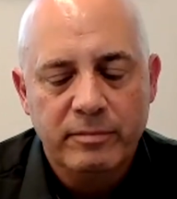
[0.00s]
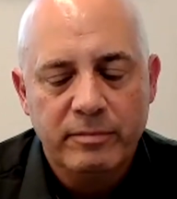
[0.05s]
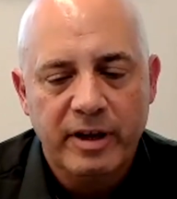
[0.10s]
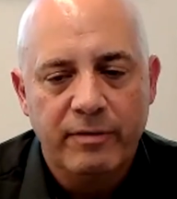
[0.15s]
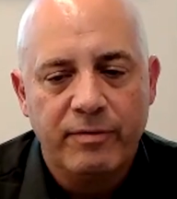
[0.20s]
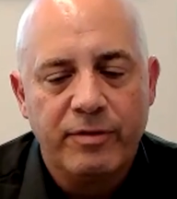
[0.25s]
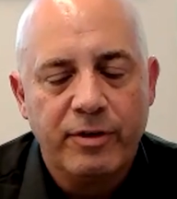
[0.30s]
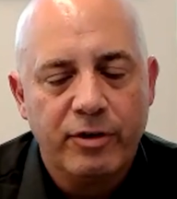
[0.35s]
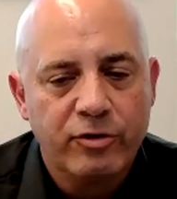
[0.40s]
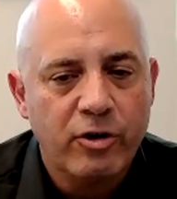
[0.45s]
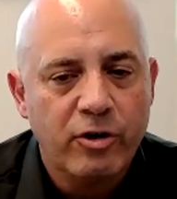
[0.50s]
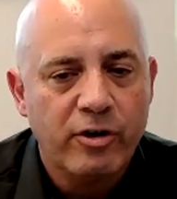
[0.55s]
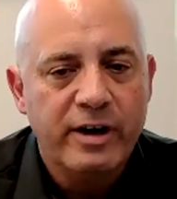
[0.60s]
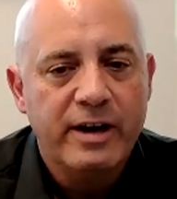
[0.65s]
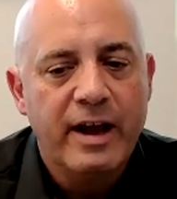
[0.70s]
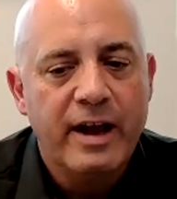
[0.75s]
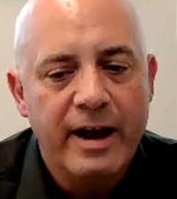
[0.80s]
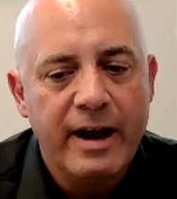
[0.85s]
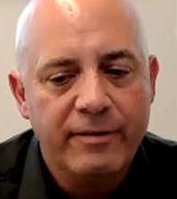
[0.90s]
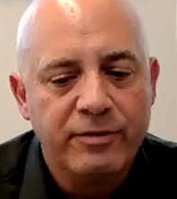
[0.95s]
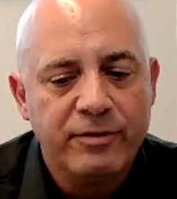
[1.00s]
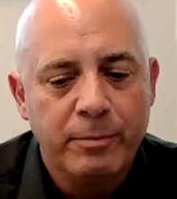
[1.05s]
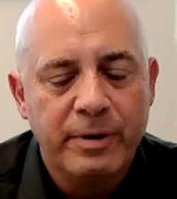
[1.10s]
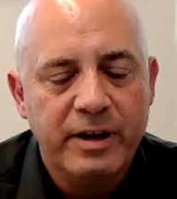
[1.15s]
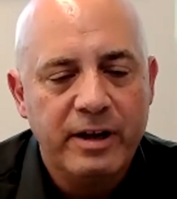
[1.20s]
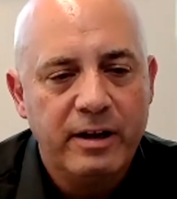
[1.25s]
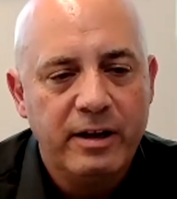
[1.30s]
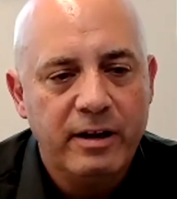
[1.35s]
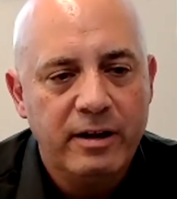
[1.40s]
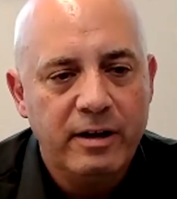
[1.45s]
if there's going to have to
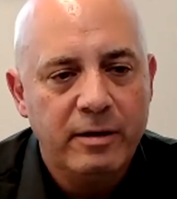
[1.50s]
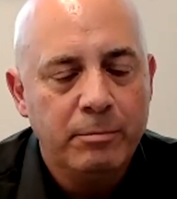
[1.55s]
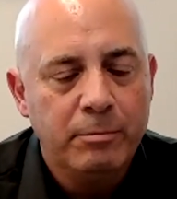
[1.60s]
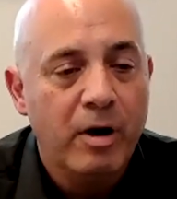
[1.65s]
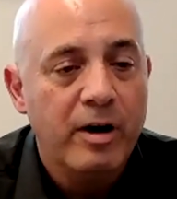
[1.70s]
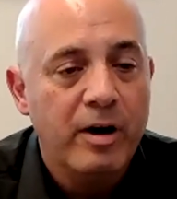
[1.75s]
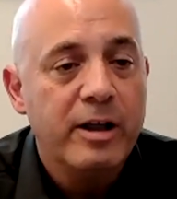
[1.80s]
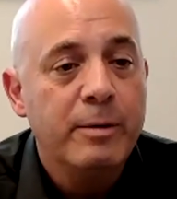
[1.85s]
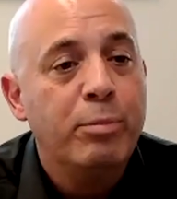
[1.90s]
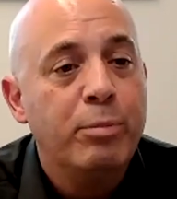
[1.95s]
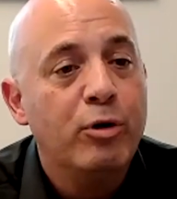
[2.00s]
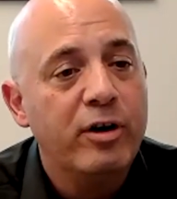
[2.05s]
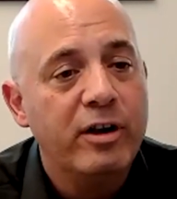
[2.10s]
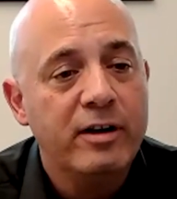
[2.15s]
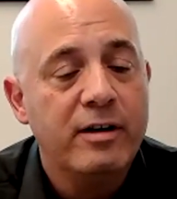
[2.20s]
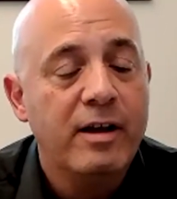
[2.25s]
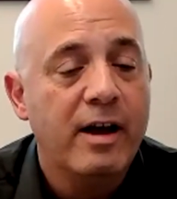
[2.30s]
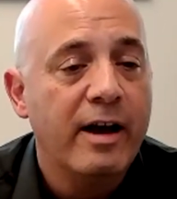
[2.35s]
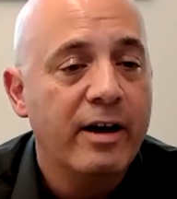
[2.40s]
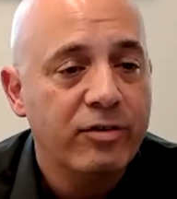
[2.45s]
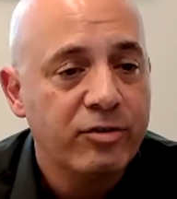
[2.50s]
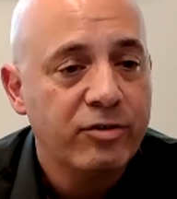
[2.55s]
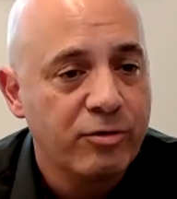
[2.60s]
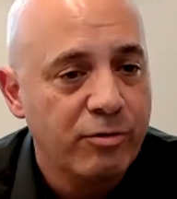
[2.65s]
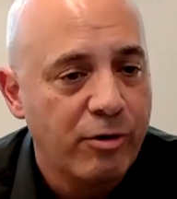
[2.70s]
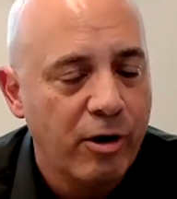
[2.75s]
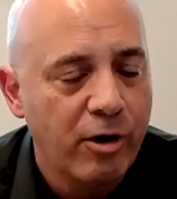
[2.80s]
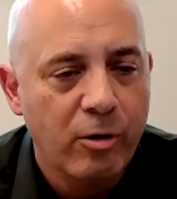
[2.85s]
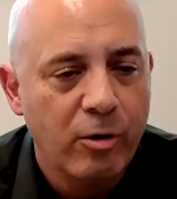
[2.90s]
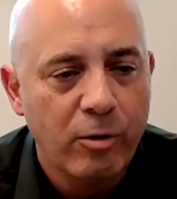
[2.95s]
be money put into
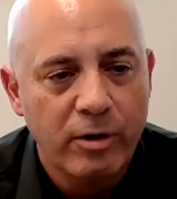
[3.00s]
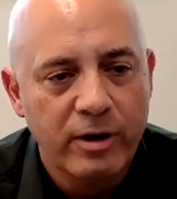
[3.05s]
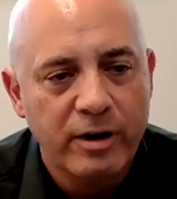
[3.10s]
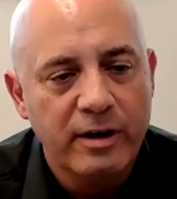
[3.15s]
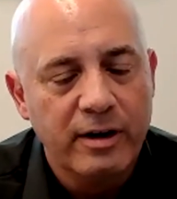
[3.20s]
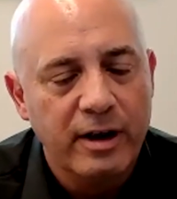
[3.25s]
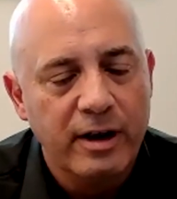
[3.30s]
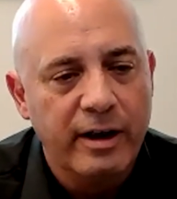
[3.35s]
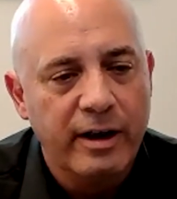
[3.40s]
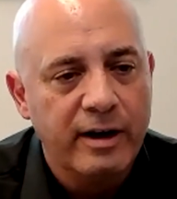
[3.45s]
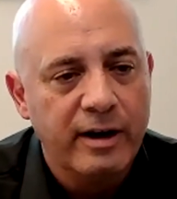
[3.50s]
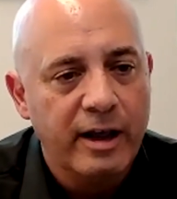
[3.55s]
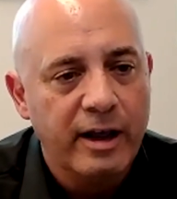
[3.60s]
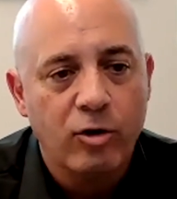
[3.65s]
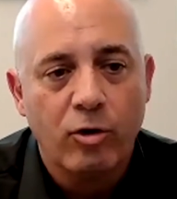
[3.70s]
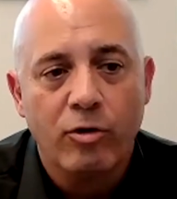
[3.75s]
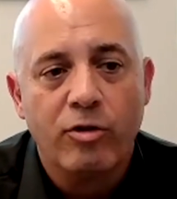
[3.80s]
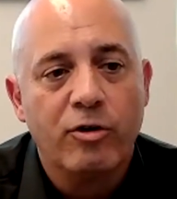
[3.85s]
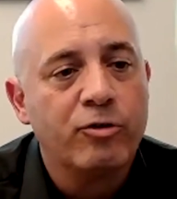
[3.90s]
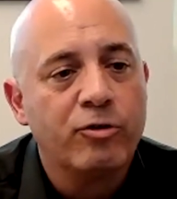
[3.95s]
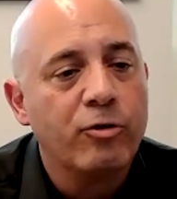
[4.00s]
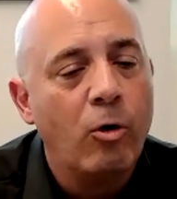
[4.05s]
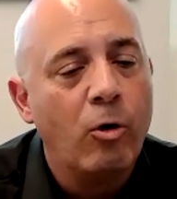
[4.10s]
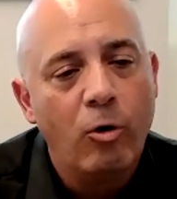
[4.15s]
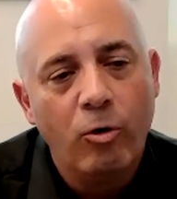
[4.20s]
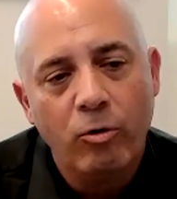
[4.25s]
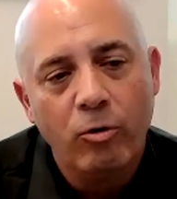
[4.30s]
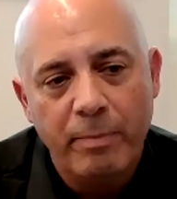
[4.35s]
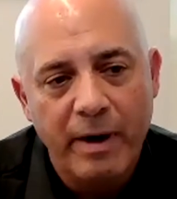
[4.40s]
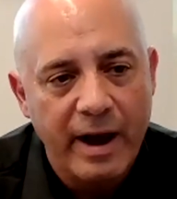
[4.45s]
escrow or there's a
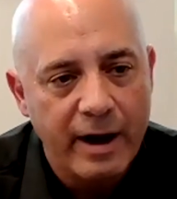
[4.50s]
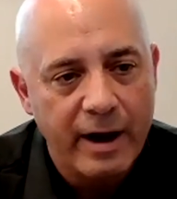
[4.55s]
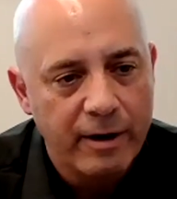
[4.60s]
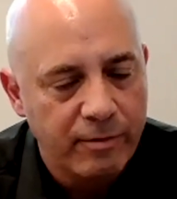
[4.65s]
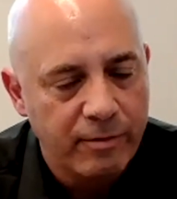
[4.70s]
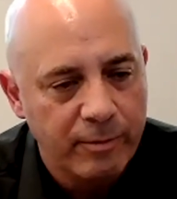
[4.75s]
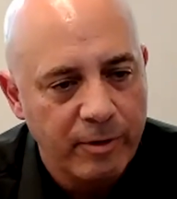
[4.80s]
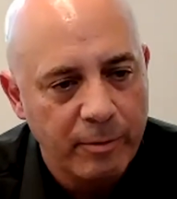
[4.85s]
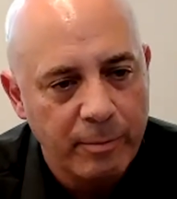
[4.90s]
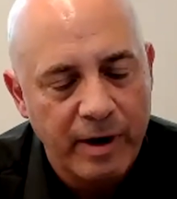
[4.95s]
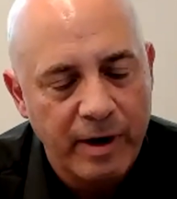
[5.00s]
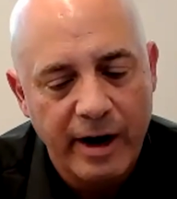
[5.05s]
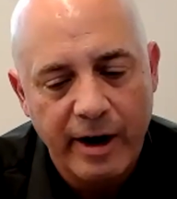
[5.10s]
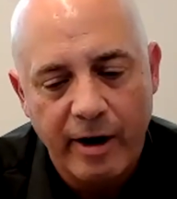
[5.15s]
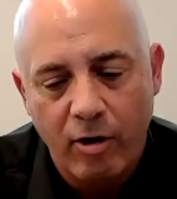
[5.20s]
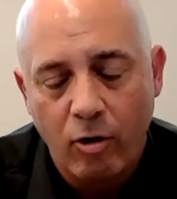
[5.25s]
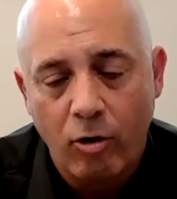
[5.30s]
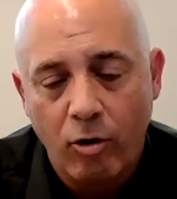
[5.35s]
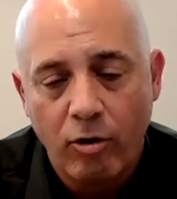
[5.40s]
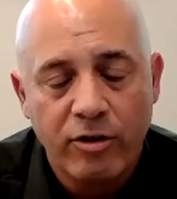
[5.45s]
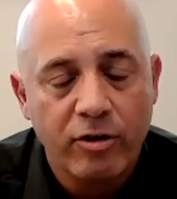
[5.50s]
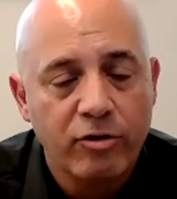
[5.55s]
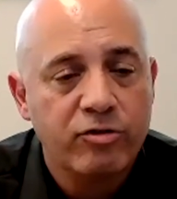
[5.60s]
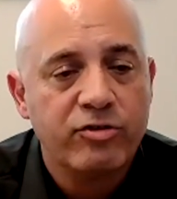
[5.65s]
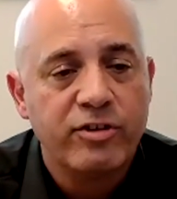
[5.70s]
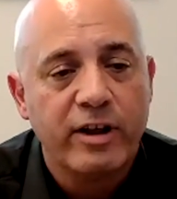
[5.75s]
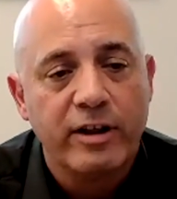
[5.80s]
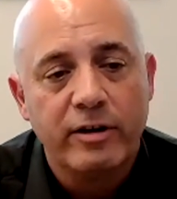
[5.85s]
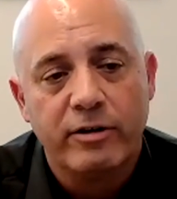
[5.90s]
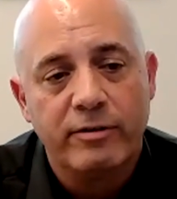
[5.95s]
holdback from the buyer, or
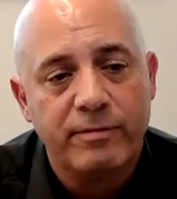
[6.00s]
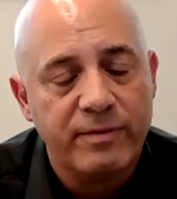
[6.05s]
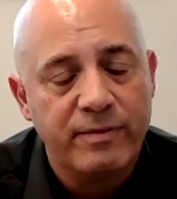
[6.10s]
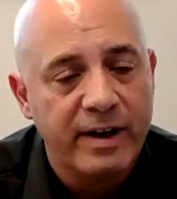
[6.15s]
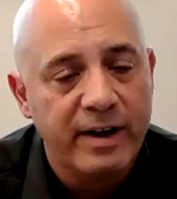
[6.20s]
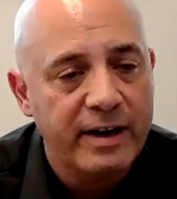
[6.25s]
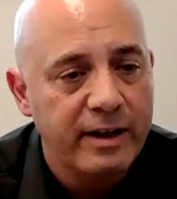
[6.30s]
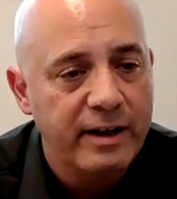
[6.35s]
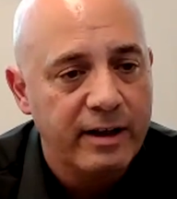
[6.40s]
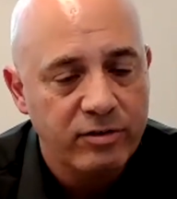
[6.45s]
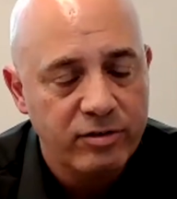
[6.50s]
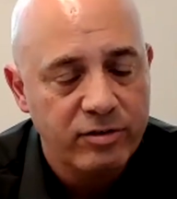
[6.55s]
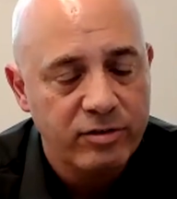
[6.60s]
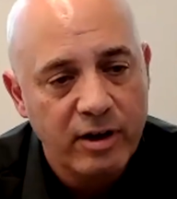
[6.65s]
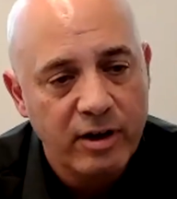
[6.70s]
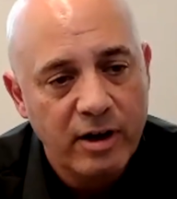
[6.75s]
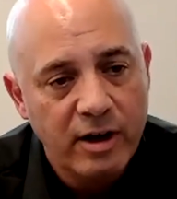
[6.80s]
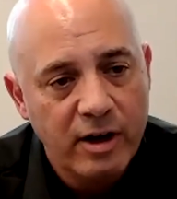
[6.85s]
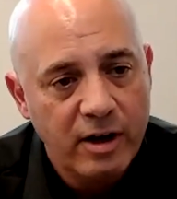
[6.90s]
there's seller financed